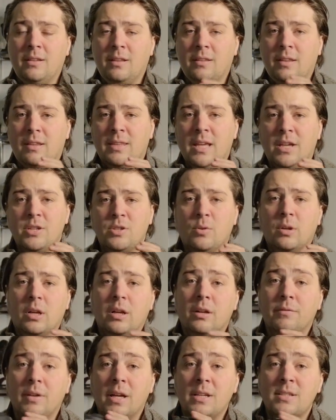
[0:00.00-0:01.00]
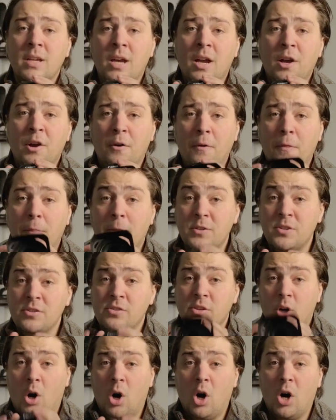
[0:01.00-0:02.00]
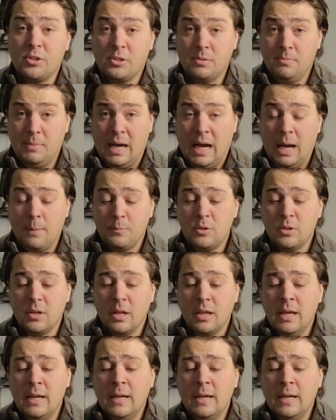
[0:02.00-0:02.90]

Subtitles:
like that during an event, this is an awesome option.